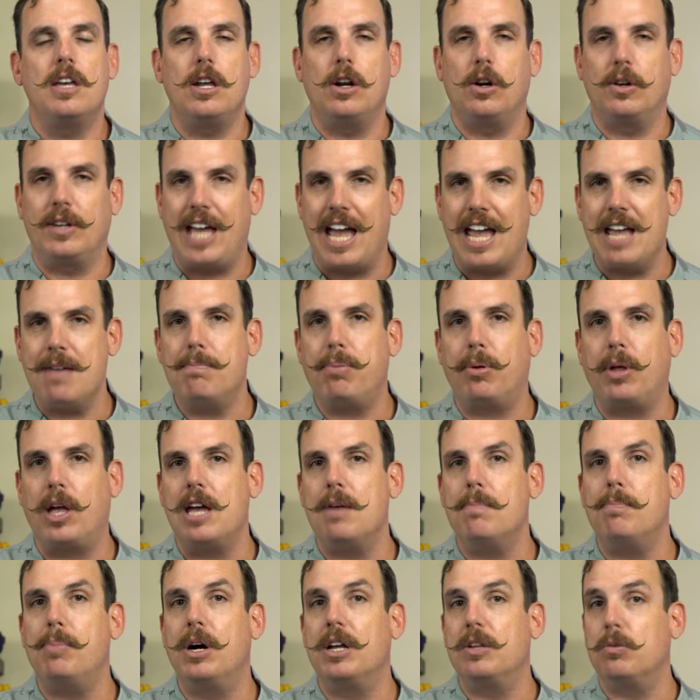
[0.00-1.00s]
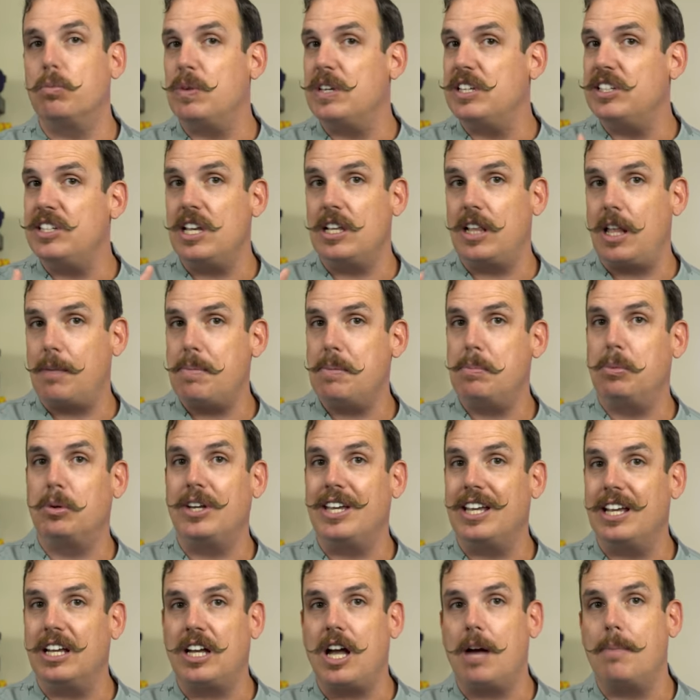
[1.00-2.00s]
gameplay, but we see a lot of people
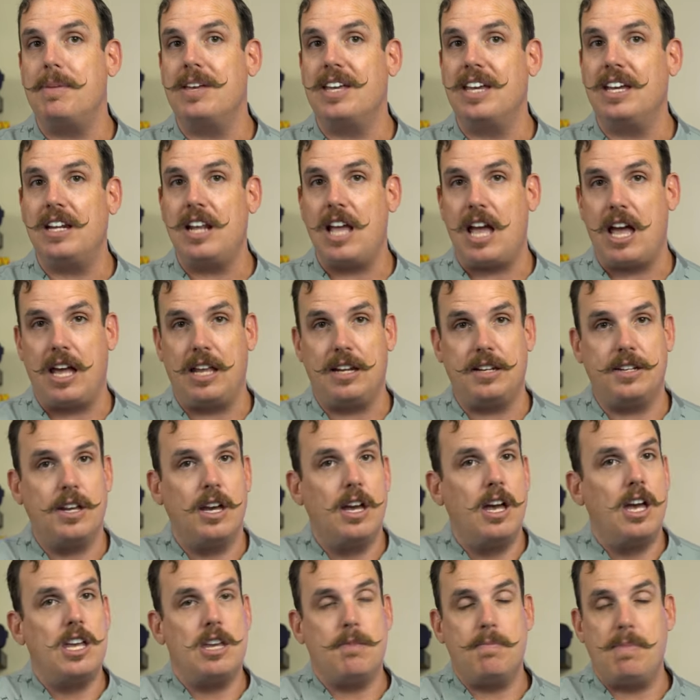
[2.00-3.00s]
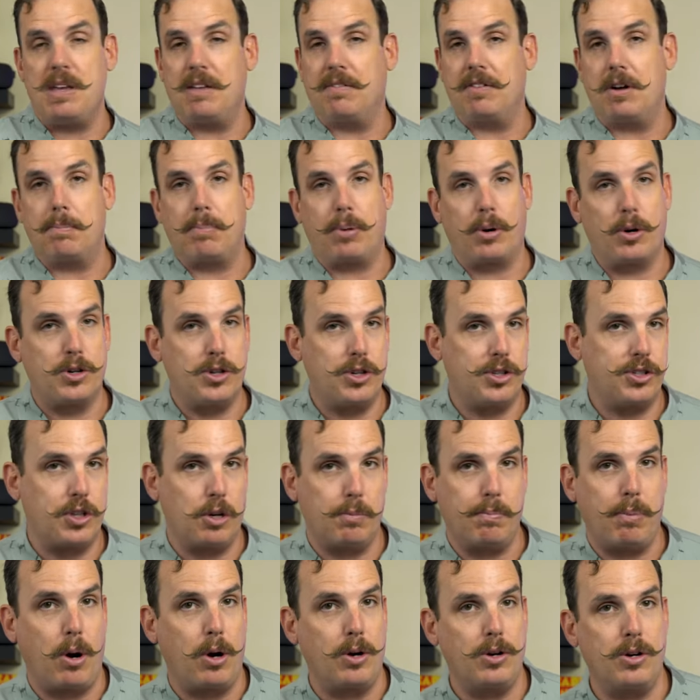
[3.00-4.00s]
coming in and being able to purchase
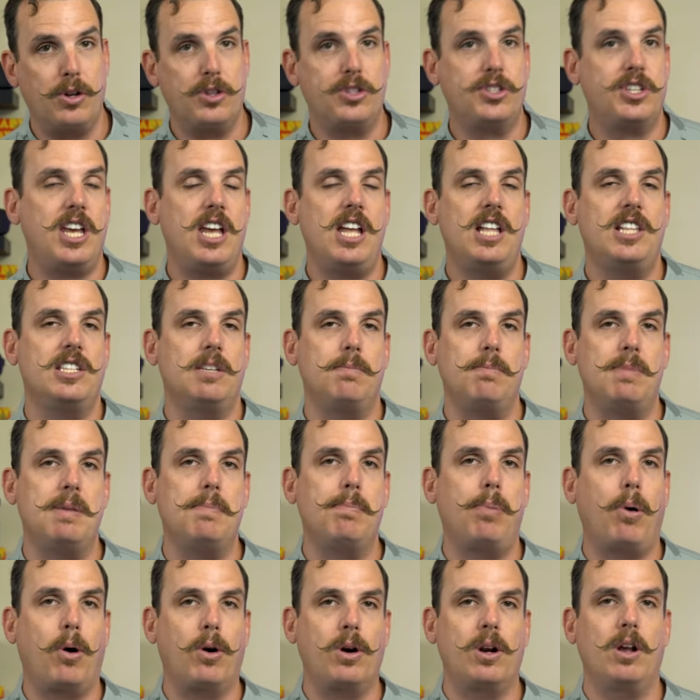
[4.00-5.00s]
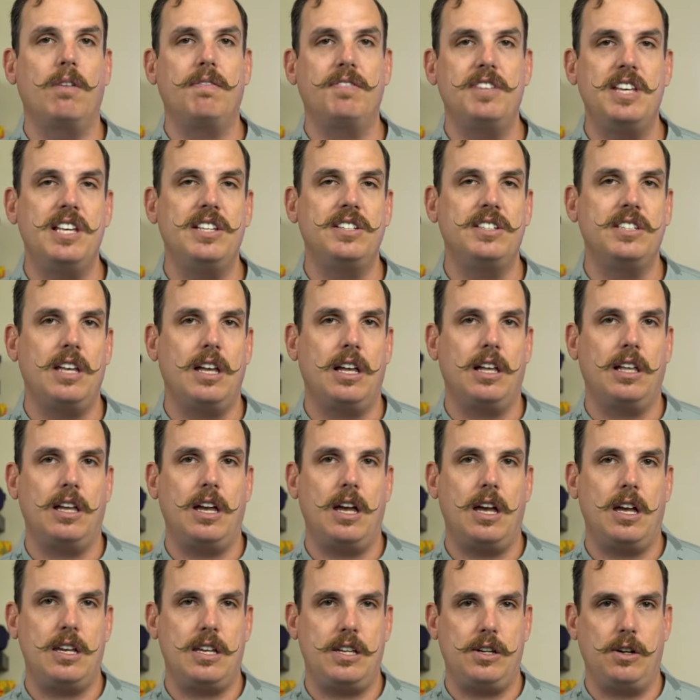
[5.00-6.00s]
their partner skins and be part of these,
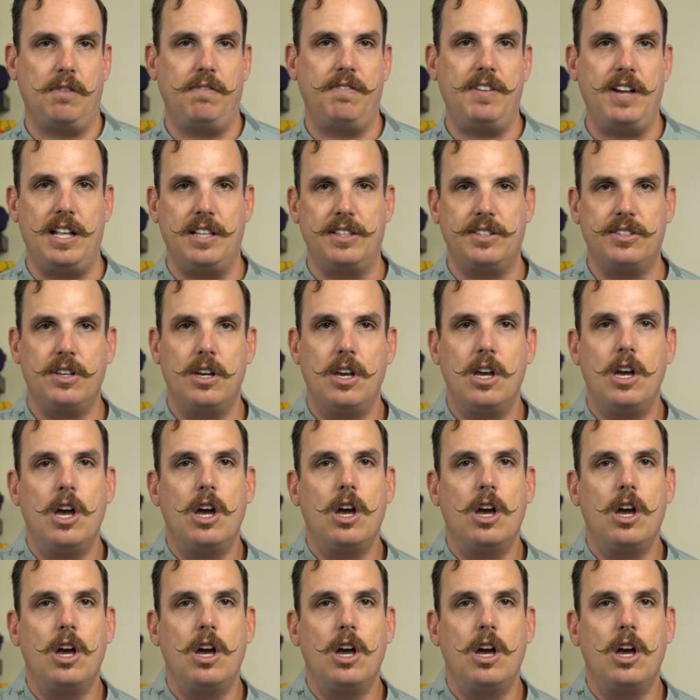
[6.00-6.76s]
events.